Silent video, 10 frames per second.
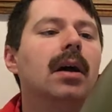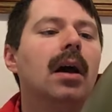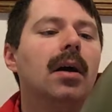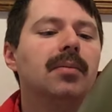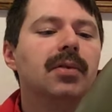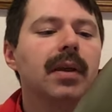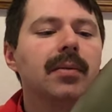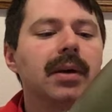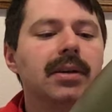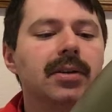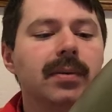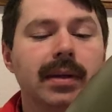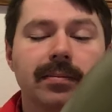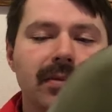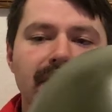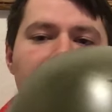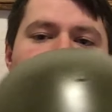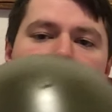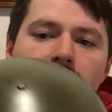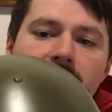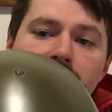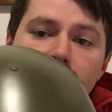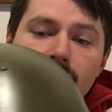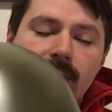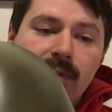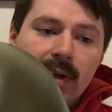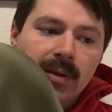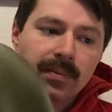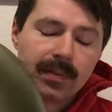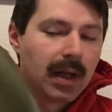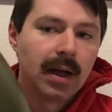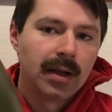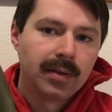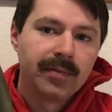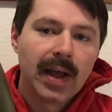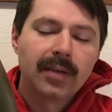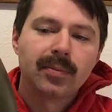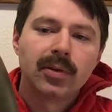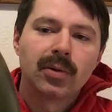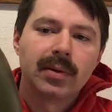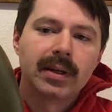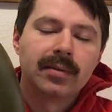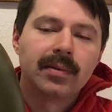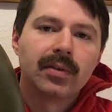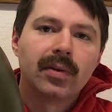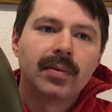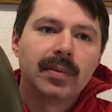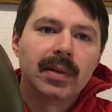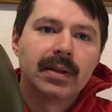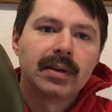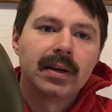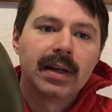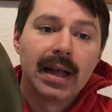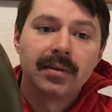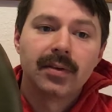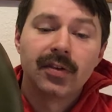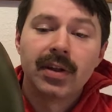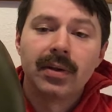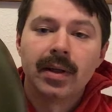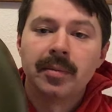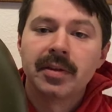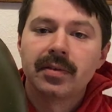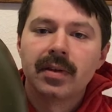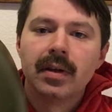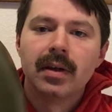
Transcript: Um, so they were issuing steel helmets still. Uh, the vast majority of the Soviet military had steel helmets.